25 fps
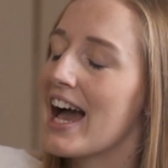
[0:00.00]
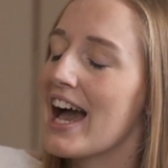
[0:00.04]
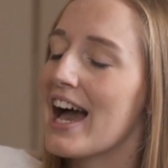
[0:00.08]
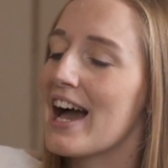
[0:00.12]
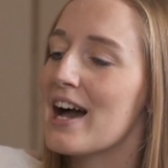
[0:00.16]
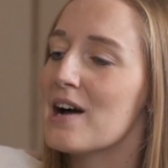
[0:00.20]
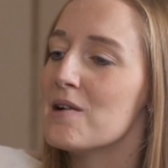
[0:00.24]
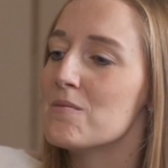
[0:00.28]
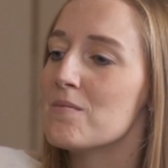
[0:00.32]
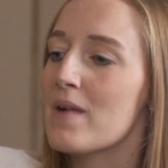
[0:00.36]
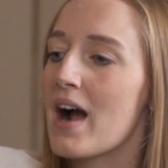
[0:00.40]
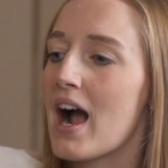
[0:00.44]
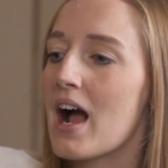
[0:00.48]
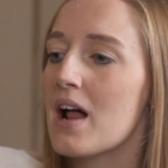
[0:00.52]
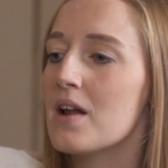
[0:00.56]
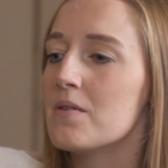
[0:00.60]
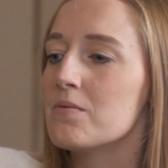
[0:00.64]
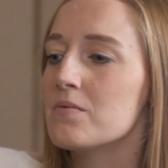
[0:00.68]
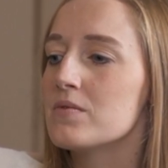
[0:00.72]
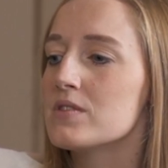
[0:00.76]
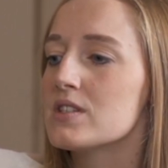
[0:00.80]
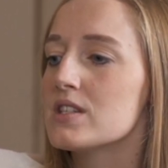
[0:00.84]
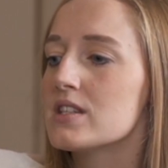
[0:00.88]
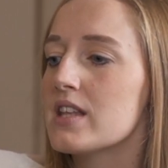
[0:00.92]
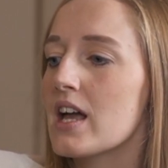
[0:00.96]

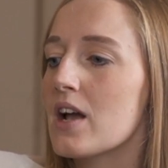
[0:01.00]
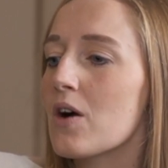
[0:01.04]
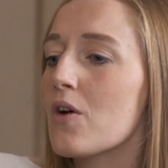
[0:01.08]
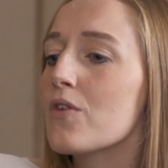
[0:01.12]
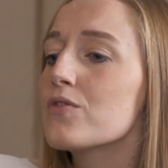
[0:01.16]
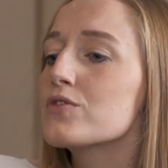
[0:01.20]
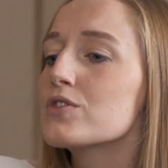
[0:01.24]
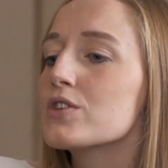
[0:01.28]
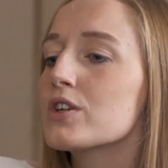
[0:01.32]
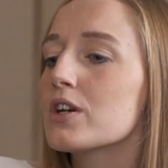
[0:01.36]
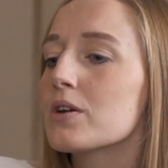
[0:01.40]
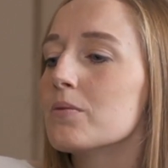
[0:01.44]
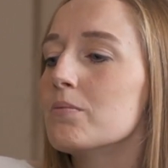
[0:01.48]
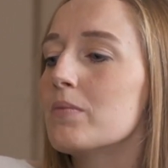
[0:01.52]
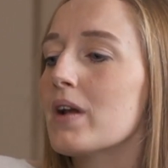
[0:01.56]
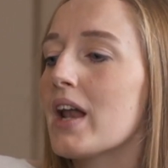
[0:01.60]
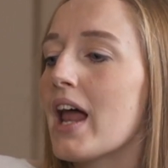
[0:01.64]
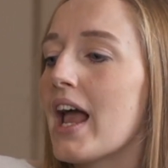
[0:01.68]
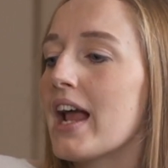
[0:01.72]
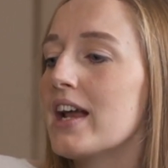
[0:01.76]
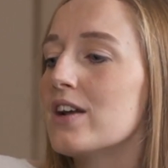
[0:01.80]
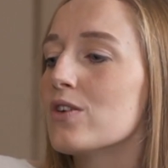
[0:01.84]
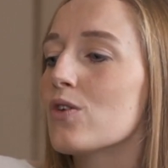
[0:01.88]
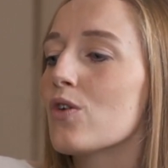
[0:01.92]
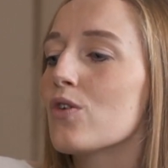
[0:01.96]
And they often
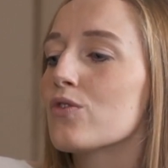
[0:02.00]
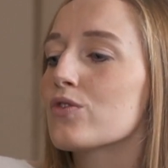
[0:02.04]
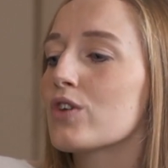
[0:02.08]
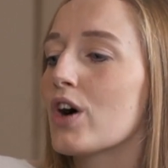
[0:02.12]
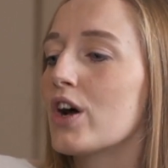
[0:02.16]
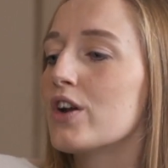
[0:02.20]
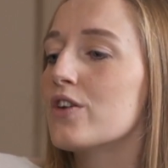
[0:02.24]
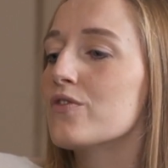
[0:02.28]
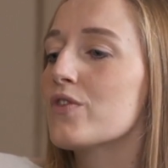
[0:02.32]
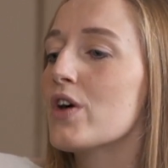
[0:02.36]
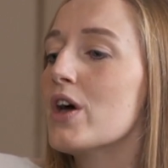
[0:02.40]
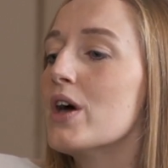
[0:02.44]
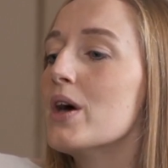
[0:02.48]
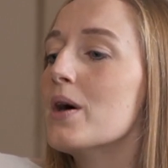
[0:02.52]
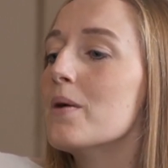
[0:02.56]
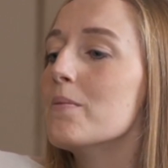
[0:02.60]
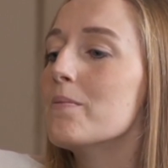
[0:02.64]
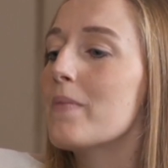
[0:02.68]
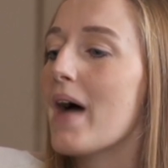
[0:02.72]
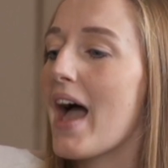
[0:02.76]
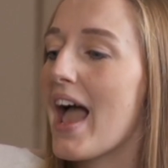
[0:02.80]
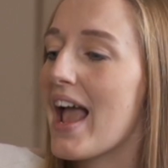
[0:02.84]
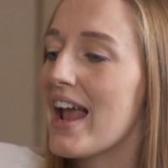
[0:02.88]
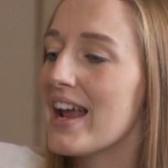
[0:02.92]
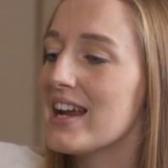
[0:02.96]
complain of kind of
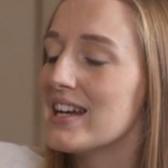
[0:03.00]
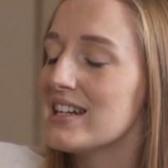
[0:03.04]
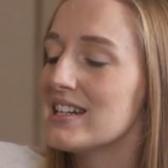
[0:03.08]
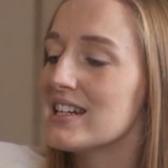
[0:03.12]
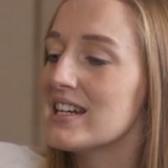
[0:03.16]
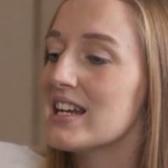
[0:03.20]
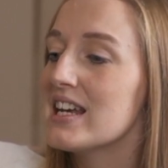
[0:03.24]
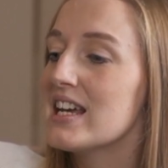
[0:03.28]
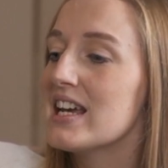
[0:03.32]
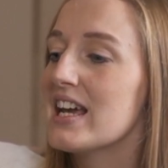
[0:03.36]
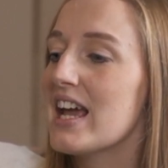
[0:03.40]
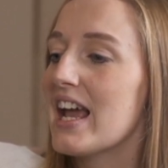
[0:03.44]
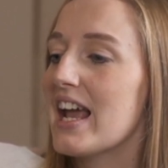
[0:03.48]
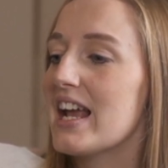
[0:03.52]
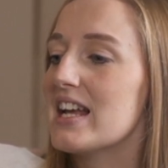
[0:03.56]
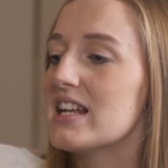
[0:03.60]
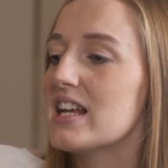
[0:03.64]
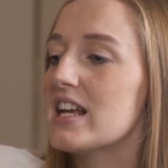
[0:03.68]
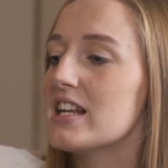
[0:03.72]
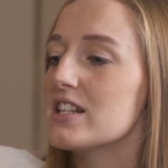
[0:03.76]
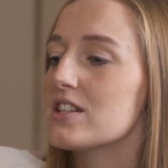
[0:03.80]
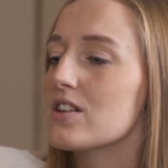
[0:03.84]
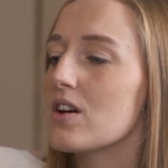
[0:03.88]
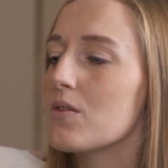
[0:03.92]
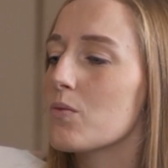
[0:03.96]
pain.
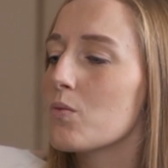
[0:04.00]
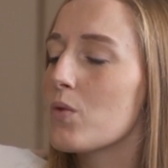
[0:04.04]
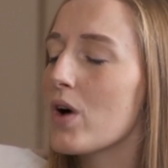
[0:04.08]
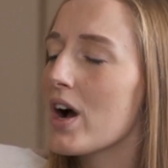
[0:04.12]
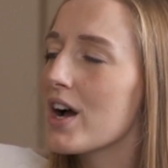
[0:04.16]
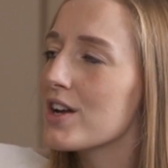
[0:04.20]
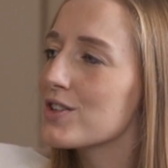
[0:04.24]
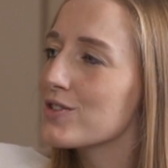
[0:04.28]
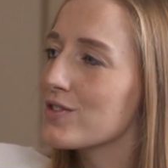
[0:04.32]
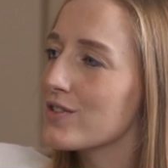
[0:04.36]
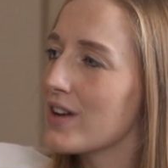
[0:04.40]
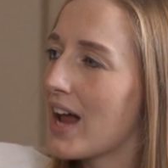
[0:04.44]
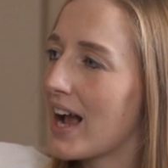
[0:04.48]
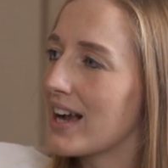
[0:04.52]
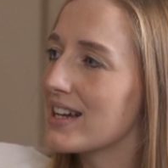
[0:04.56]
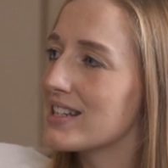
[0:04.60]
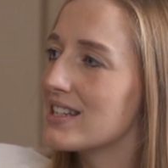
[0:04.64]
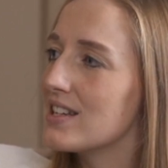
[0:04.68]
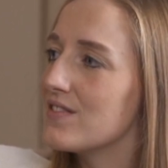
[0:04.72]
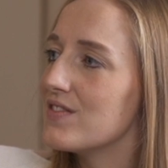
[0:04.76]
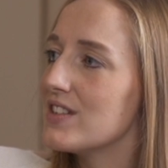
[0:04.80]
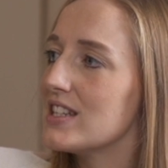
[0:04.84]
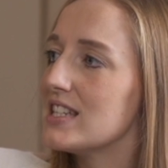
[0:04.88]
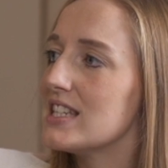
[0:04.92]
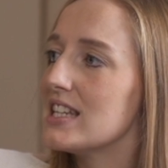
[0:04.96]
It's worse on
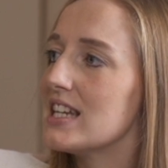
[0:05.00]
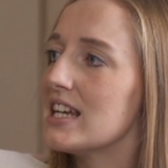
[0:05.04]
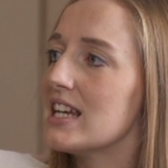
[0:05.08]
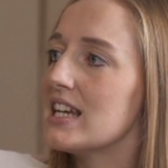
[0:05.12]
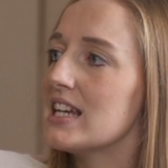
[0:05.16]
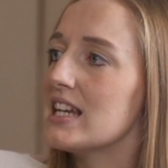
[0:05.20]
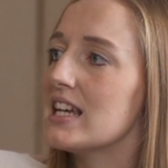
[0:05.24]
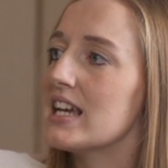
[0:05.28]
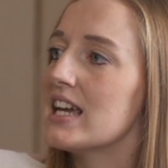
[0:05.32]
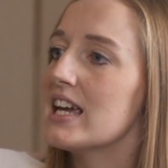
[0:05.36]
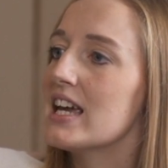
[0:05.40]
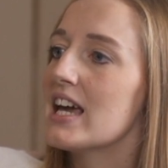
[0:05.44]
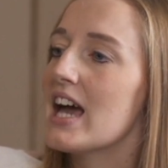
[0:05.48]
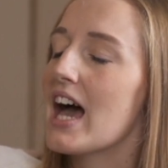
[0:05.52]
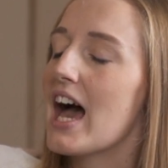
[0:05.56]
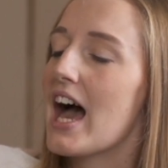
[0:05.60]
activity.